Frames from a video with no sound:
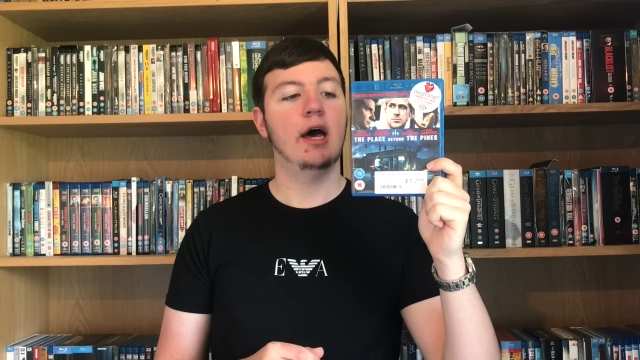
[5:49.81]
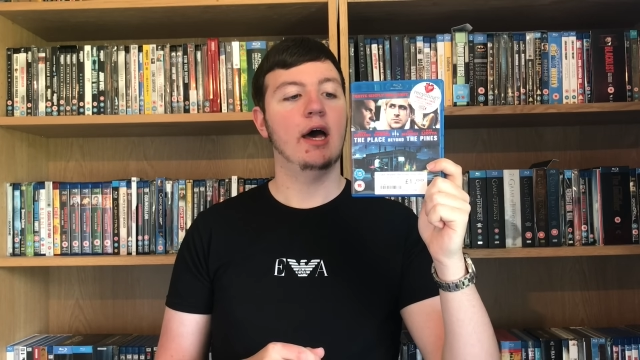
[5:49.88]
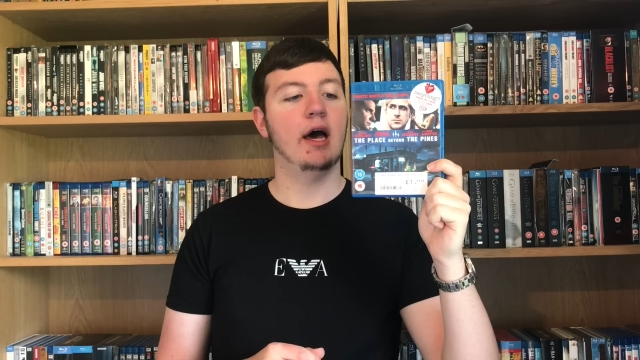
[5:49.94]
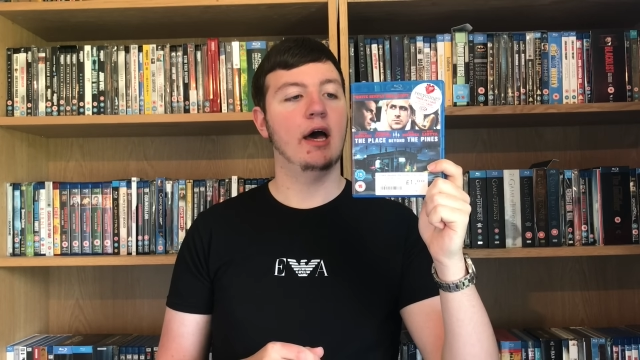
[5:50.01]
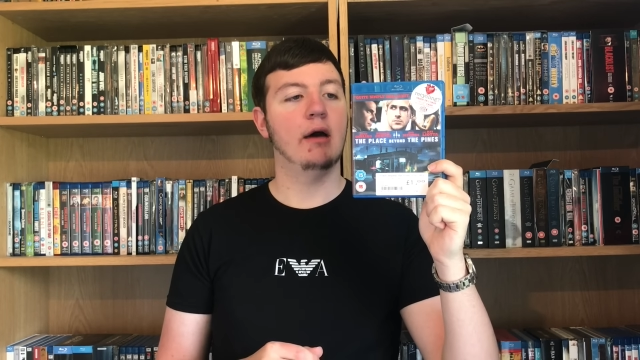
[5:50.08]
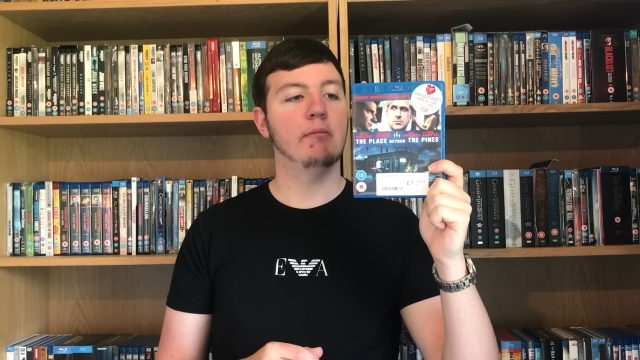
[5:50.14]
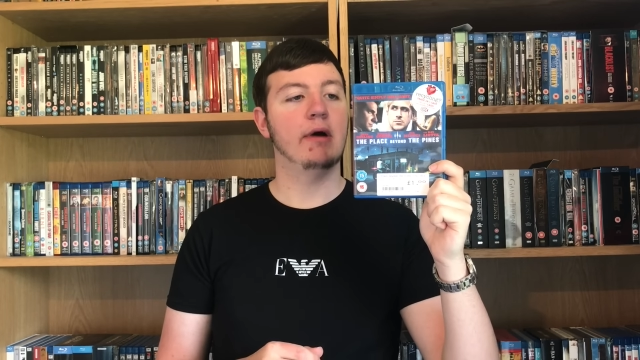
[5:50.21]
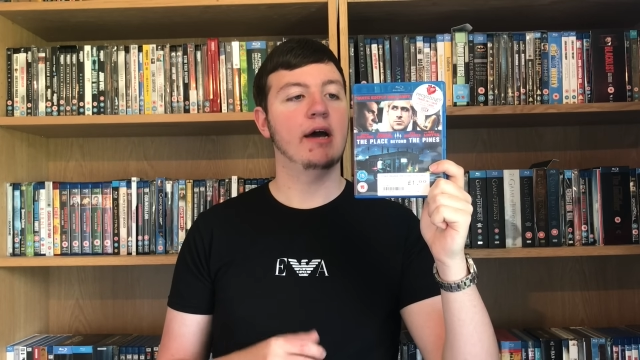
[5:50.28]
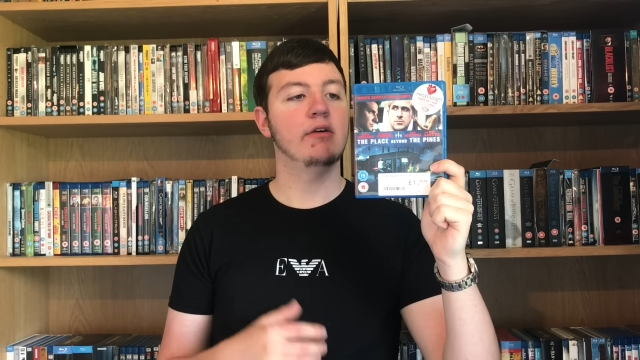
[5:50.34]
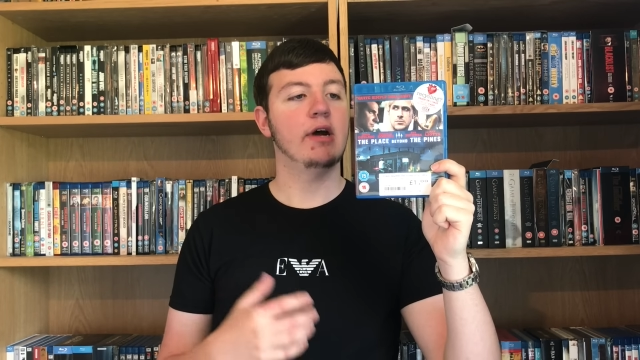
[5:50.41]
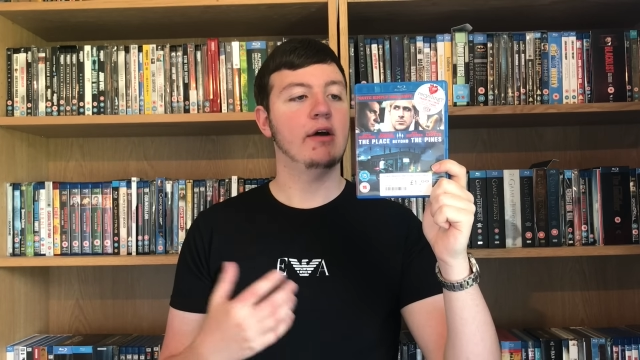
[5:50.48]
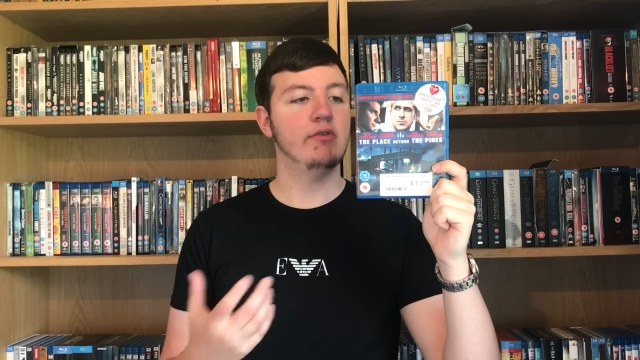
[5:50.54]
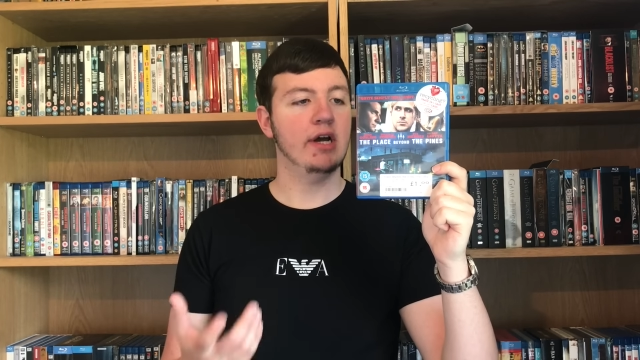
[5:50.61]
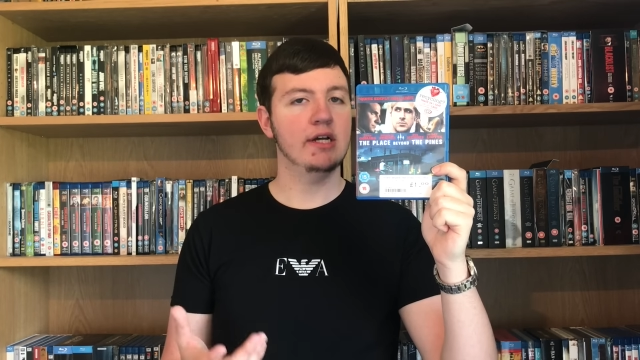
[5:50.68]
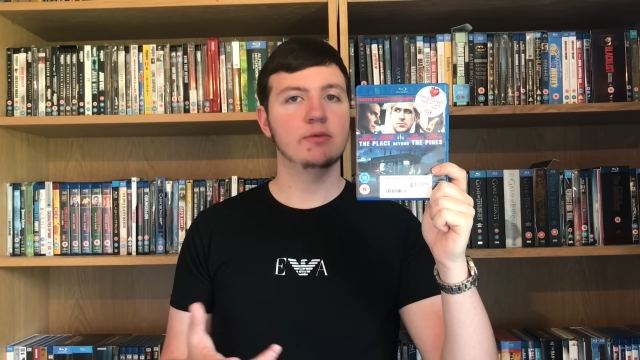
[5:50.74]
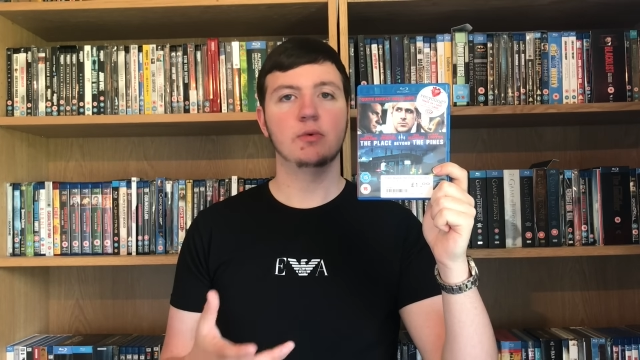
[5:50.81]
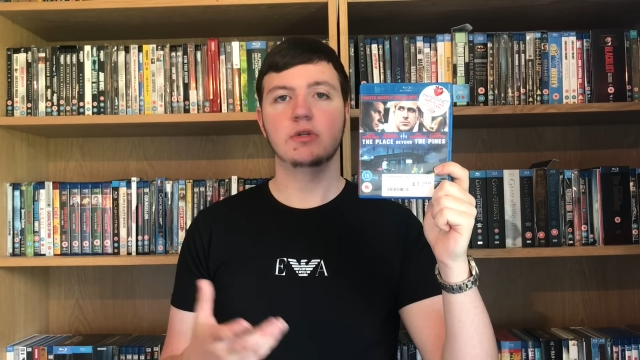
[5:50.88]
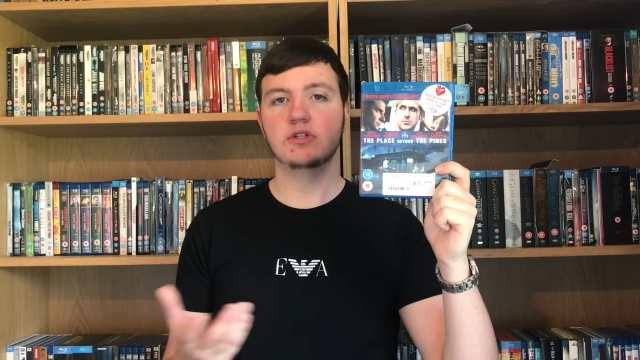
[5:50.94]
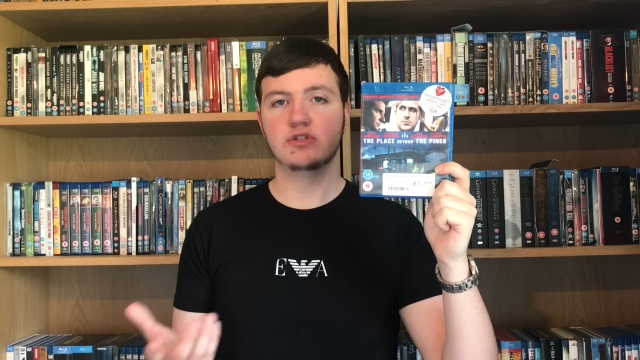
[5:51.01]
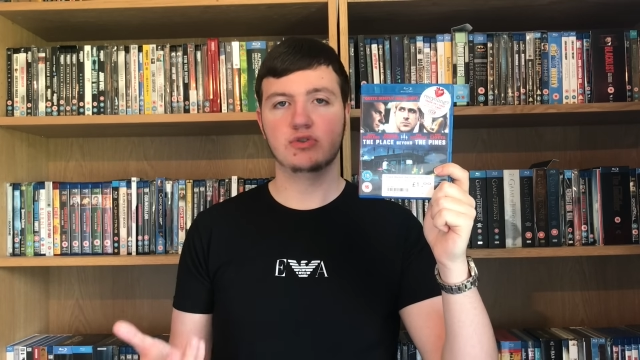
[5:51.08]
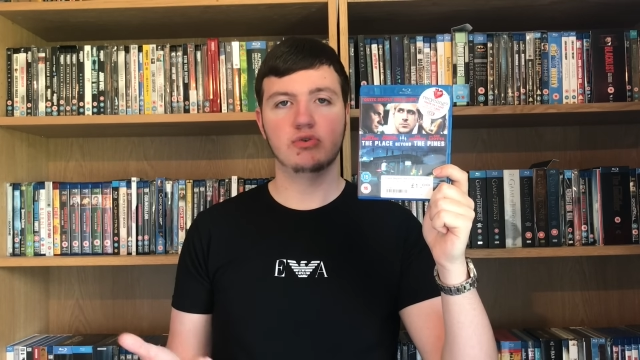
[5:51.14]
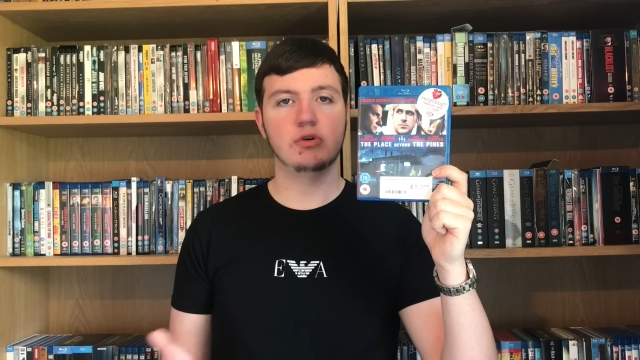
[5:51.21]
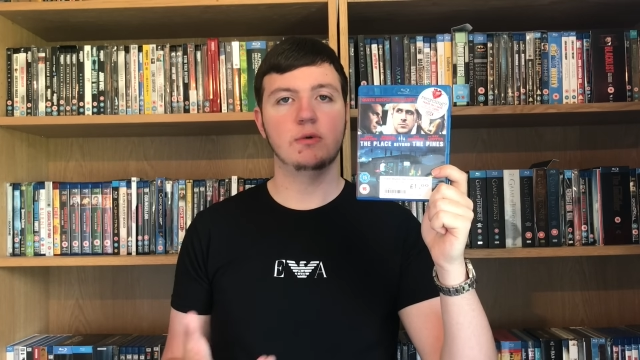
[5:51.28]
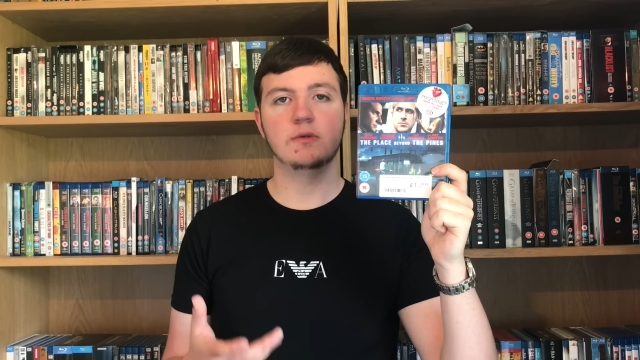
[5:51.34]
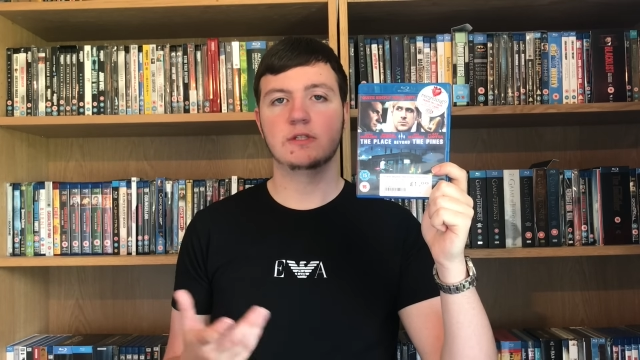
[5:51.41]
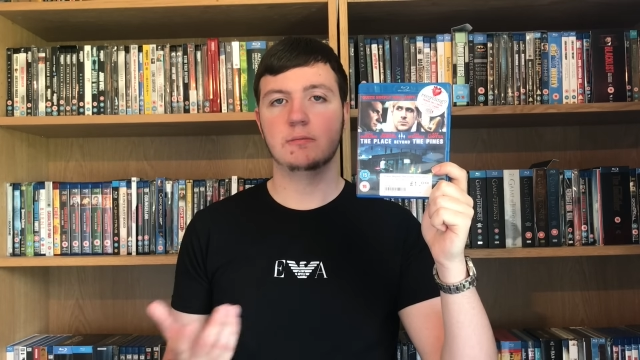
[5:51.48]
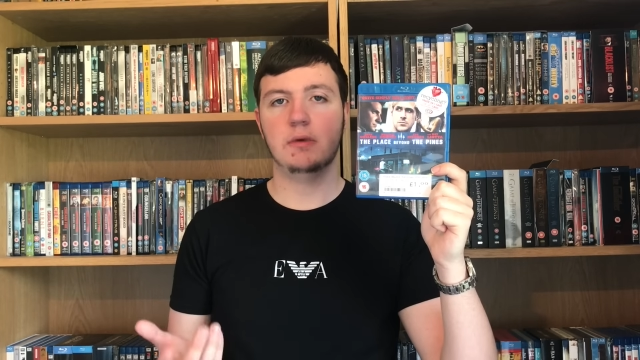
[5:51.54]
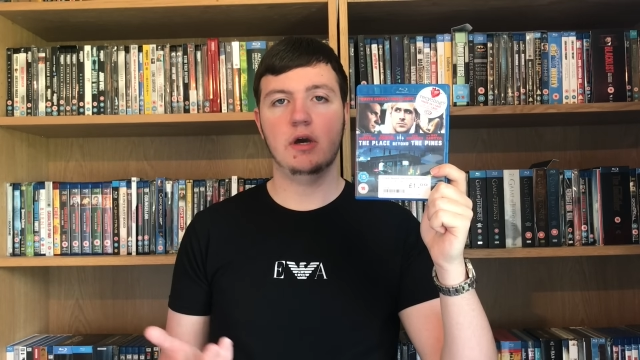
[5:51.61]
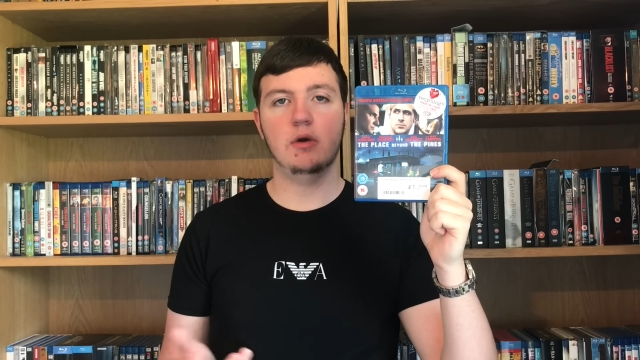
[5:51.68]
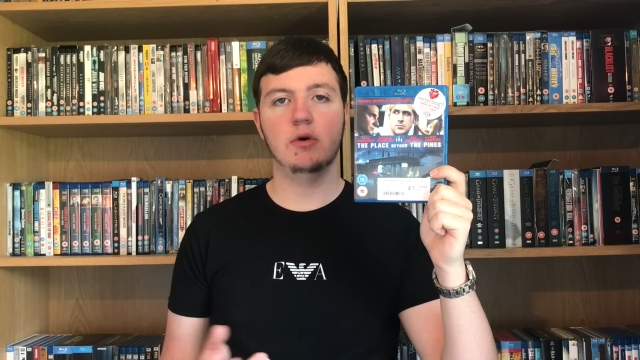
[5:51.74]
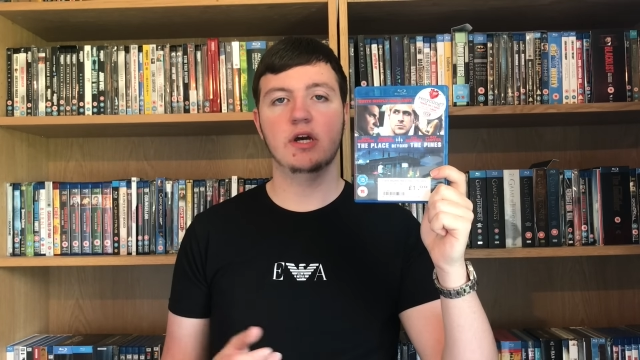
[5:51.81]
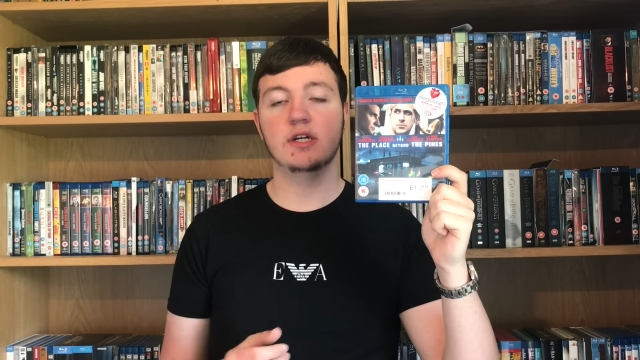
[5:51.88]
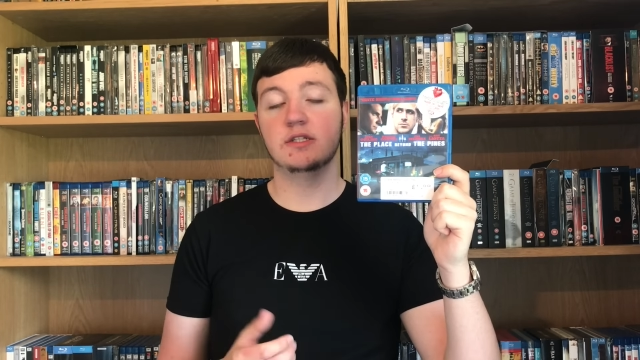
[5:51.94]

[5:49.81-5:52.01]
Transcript: Um, I, I read what the story was about